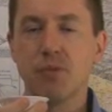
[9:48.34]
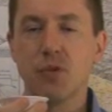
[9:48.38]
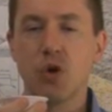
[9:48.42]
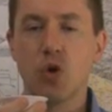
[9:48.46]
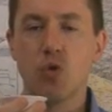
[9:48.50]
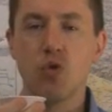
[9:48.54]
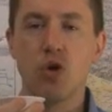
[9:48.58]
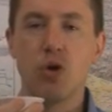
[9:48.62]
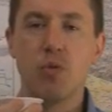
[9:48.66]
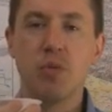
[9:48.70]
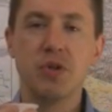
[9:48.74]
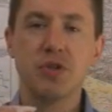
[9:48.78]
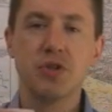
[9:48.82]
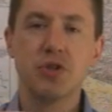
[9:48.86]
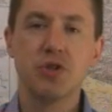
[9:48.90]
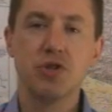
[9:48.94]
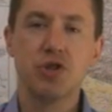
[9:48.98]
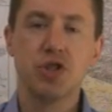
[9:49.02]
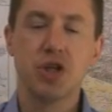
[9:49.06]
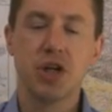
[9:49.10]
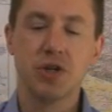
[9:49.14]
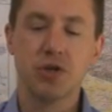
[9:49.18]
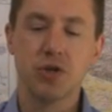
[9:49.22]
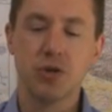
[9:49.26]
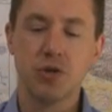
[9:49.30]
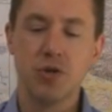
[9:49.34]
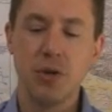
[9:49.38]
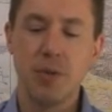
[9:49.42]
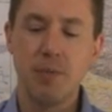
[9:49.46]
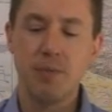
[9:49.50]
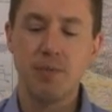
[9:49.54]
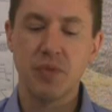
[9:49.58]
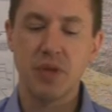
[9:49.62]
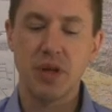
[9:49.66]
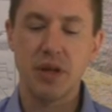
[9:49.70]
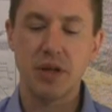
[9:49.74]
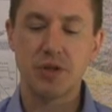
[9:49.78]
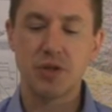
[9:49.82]
Aromas are gentle.
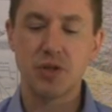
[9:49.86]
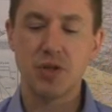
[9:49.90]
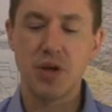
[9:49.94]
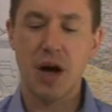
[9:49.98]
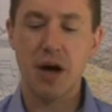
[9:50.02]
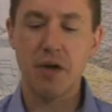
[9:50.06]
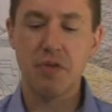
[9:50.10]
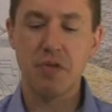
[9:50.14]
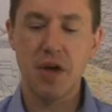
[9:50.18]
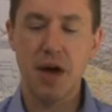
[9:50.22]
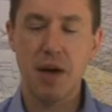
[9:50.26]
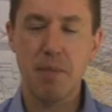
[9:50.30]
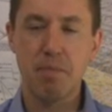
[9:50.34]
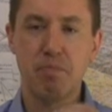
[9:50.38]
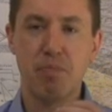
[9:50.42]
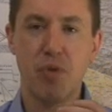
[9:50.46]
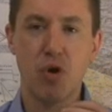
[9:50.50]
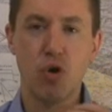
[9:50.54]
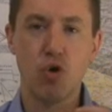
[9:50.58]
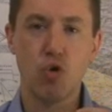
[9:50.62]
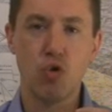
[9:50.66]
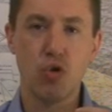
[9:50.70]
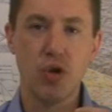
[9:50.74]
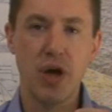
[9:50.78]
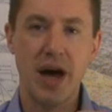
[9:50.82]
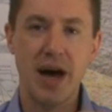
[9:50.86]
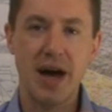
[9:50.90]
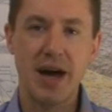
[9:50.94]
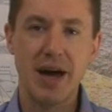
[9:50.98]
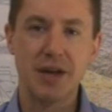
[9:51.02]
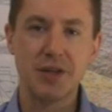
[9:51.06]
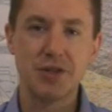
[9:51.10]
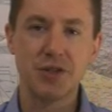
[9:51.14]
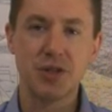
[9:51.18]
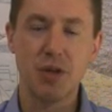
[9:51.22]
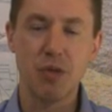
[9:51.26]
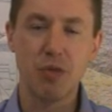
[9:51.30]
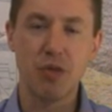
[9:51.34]
It's not that bold
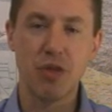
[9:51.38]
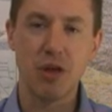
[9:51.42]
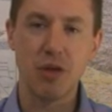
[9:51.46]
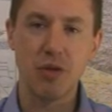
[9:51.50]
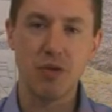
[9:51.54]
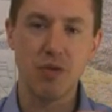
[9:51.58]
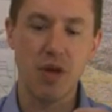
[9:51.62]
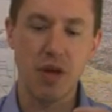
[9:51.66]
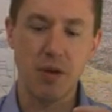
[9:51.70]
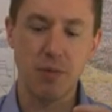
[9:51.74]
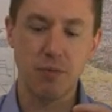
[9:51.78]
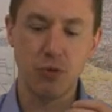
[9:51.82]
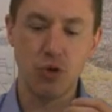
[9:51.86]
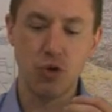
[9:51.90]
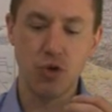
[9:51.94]
hyacinth that